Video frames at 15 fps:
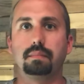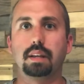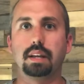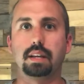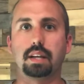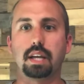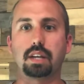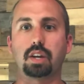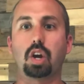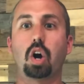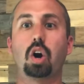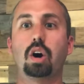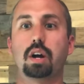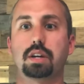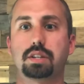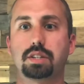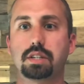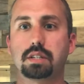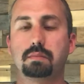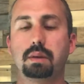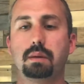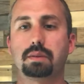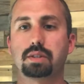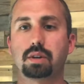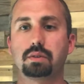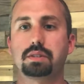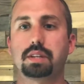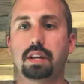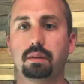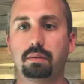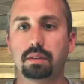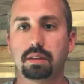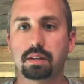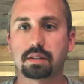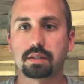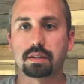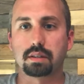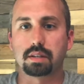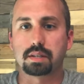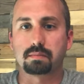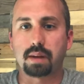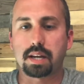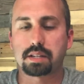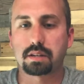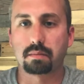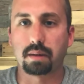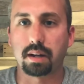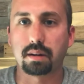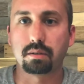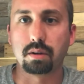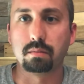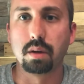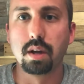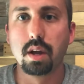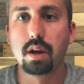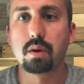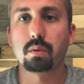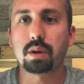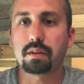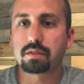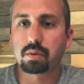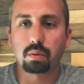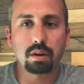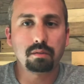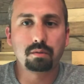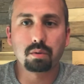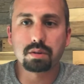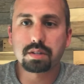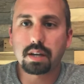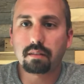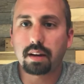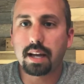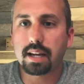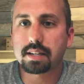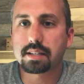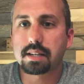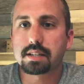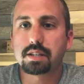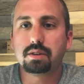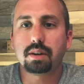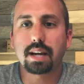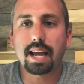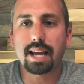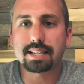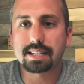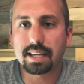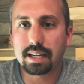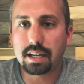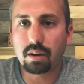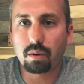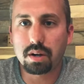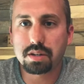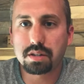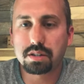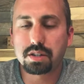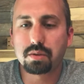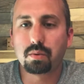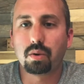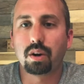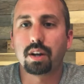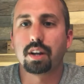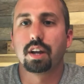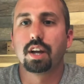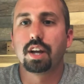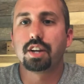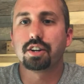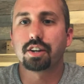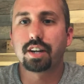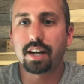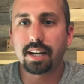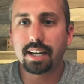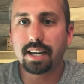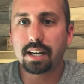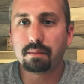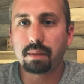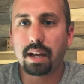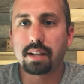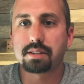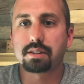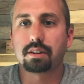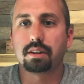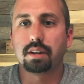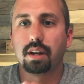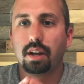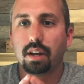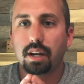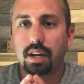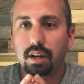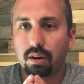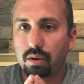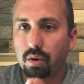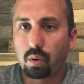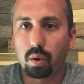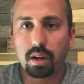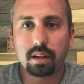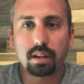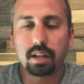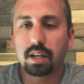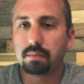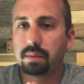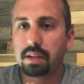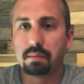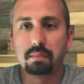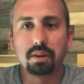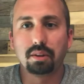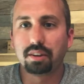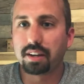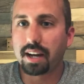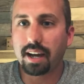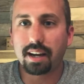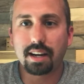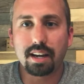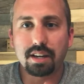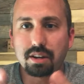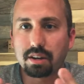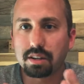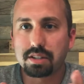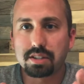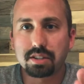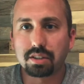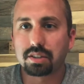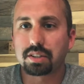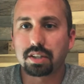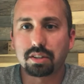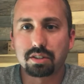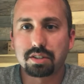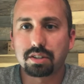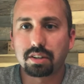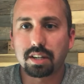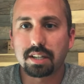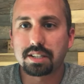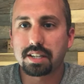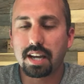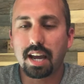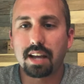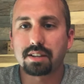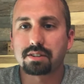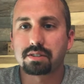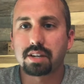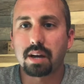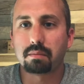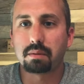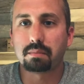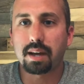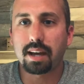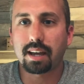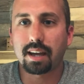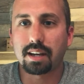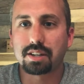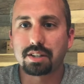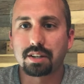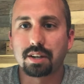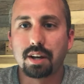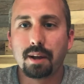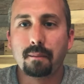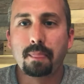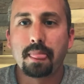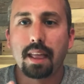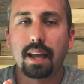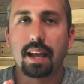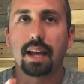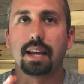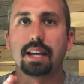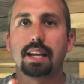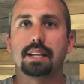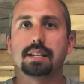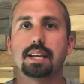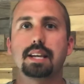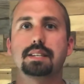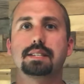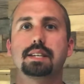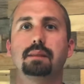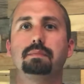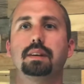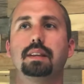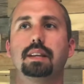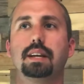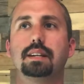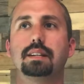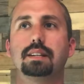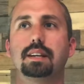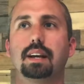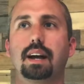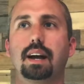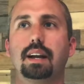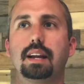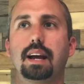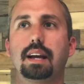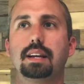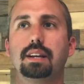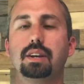in cost just to be associated with this mastermind group, where you have 24/7 access. You can ask any questions you want. You're going to get them answered quickly. It could be in the middle of the night, and you're still going to see answers coming back at you. It's something that I